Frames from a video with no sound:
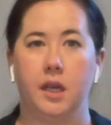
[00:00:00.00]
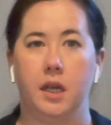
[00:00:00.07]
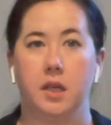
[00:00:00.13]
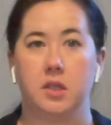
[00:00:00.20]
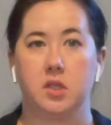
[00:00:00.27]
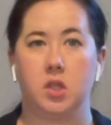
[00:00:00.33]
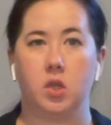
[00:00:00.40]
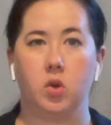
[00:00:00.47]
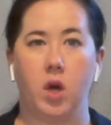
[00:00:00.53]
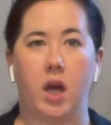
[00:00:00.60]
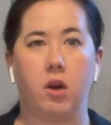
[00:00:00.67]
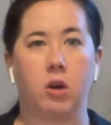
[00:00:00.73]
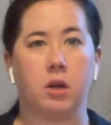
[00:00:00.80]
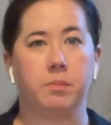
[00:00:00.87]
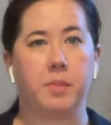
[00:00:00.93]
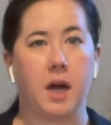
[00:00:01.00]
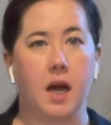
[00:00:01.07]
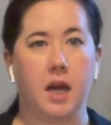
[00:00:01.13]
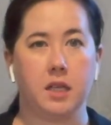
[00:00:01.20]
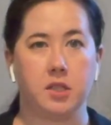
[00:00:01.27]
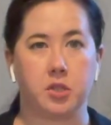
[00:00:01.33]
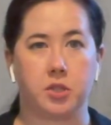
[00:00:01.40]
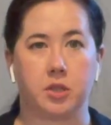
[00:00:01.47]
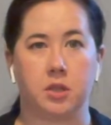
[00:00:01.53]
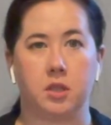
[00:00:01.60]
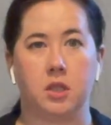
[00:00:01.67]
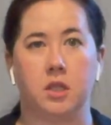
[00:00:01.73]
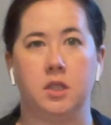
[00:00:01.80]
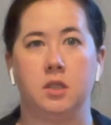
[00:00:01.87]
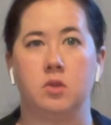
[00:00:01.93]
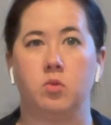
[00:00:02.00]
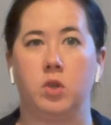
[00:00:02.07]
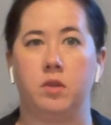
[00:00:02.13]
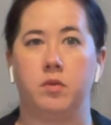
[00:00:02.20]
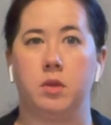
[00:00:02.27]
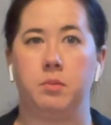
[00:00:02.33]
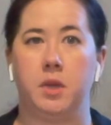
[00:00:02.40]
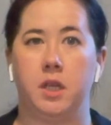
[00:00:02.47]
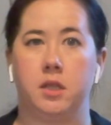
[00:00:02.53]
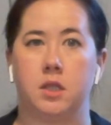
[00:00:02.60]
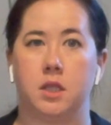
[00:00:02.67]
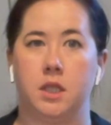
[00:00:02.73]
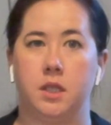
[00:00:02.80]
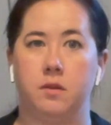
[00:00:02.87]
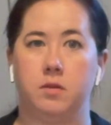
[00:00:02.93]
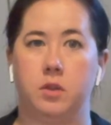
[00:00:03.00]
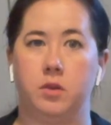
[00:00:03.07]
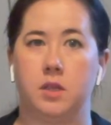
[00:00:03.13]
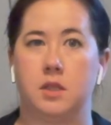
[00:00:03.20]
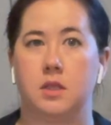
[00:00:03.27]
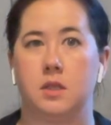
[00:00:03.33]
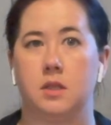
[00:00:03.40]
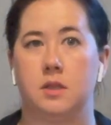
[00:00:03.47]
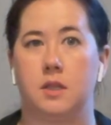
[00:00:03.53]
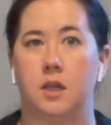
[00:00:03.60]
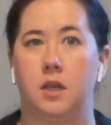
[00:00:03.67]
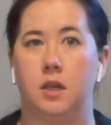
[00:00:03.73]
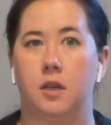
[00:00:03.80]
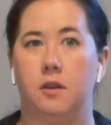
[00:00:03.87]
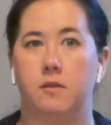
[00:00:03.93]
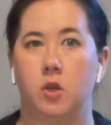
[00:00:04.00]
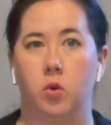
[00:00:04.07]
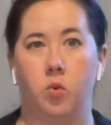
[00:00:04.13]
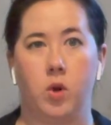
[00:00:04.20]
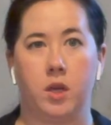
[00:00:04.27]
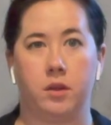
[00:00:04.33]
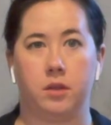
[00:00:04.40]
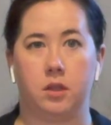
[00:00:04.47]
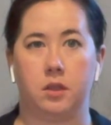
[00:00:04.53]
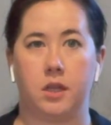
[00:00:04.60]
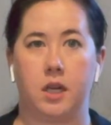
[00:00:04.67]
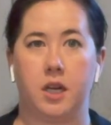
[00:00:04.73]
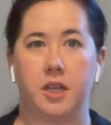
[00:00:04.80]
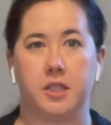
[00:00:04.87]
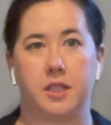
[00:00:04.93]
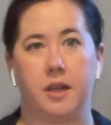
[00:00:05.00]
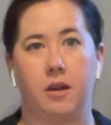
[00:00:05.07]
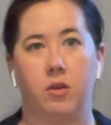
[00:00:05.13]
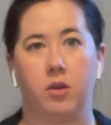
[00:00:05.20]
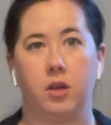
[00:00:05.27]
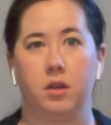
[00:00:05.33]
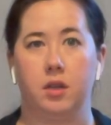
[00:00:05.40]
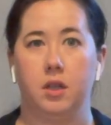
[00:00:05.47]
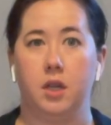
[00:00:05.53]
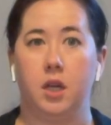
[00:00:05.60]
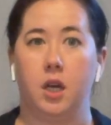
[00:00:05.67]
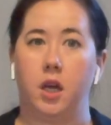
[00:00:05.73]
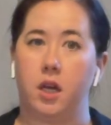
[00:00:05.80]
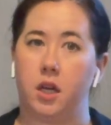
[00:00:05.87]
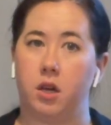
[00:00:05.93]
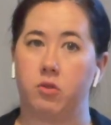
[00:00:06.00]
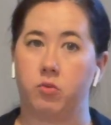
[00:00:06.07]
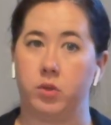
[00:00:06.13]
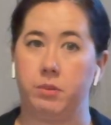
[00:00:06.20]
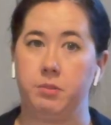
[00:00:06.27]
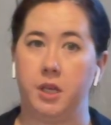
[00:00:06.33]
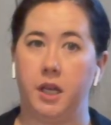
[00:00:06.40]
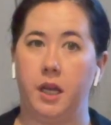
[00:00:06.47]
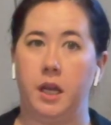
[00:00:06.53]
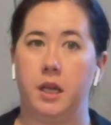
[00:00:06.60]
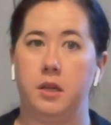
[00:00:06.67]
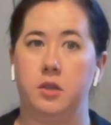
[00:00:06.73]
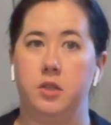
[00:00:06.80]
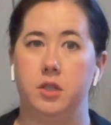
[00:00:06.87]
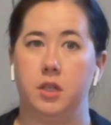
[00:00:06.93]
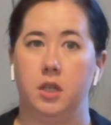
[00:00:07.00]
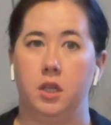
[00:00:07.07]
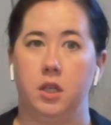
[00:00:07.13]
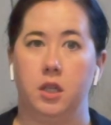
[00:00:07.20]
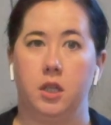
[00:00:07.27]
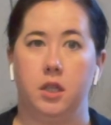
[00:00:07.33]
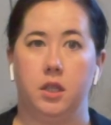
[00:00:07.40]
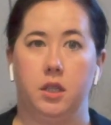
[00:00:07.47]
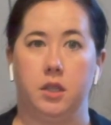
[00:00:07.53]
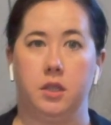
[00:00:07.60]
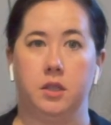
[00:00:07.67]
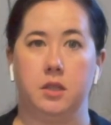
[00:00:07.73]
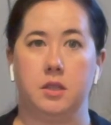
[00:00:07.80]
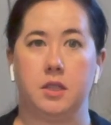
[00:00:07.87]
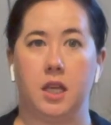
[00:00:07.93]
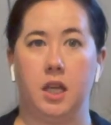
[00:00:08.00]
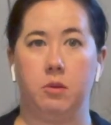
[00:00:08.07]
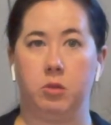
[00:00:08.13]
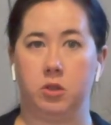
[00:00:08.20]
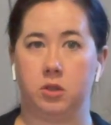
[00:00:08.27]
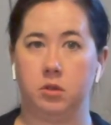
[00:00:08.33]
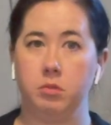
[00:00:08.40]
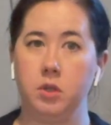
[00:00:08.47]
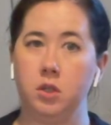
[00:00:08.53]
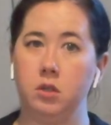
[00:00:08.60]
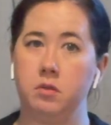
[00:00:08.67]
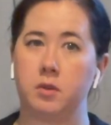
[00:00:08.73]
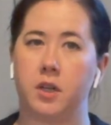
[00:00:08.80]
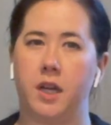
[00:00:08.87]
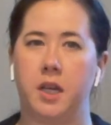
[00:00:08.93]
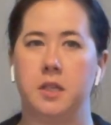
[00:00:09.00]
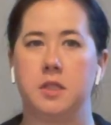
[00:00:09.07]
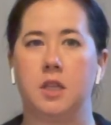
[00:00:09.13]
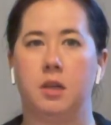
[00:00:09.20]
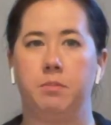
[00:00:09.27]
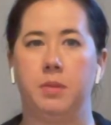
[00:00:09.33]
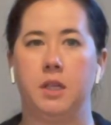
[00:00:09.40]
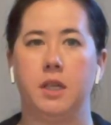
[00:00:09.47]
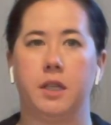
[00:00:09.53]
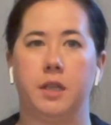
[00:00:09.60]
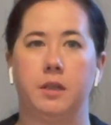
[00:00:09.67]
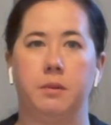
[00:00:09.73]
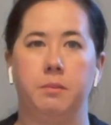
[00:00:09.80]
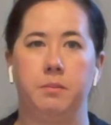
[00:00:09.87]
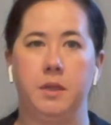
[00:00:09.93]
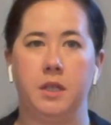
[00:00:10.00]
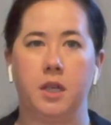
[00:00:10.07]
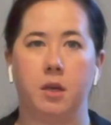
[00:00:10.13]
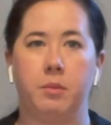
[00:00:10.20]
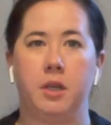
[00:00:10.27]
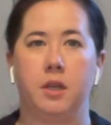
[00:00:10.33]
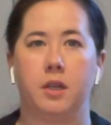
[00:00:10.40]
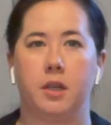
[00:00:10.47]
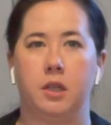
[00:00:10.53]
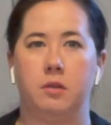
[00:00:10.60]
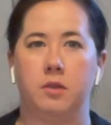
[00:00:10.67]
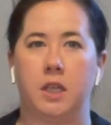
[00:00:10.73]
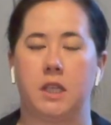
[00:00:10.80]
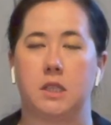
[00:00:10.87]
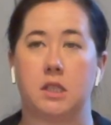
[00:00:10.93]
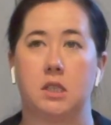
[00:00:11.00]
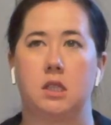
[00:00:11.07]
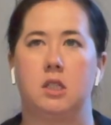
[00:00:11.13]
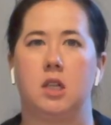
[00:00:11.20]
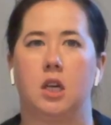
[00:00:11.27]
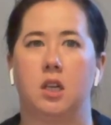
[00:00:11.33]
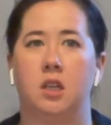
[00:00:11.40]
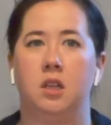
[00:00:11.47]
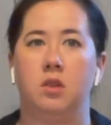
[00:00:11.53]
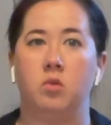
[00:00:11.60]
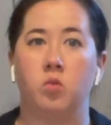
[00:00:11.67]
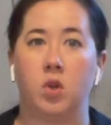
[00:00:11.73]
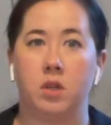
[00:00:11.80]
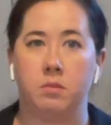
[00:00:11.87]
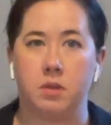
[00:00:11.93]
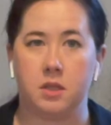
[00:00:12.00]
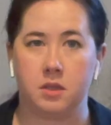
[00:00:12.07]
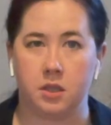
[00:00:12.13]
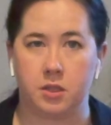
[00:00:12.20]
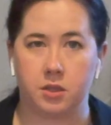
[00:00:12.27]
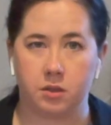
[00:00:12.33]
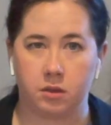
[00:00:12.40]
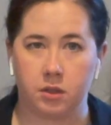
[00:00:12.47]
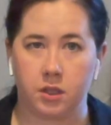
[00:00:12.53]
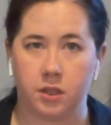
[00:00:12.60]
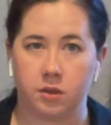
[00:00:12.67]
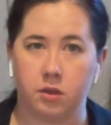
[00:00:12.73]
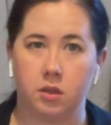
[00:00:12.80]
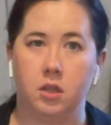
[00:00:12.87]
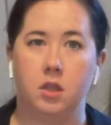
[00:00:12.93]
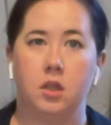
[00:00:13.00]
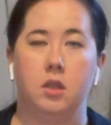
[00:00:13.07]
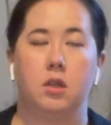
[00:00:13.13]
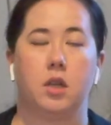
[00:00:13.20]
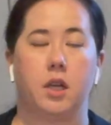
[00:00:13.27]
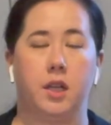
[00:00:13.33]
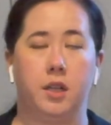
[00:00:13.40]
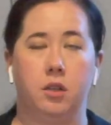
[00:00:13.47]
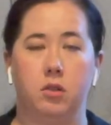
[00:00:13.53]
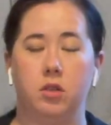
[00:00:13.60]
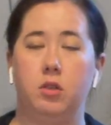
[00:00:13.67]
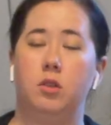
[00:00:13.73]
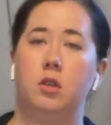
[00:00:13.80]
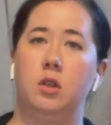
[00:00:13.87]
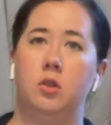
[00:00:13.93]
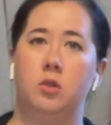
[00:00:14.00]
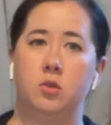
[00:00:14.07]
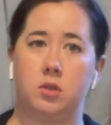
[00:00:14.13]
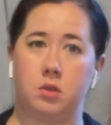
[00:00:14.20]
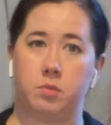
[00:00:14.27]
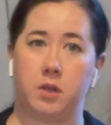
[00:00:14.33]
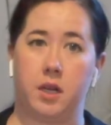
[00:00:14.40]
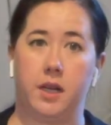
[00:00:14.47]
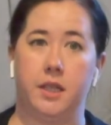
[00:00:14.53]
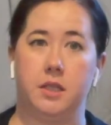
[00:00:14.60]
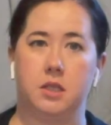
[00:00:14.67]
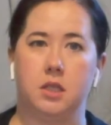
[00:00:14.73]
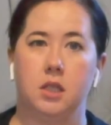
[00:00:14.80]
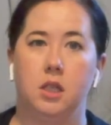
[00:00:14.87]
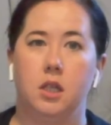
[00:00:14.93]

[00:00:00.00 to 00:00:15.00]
So our posture is one of the major influences of whether or not our rib cage is able to move or ends up becoming kind of like stuck in one position or another. I know, no surprise.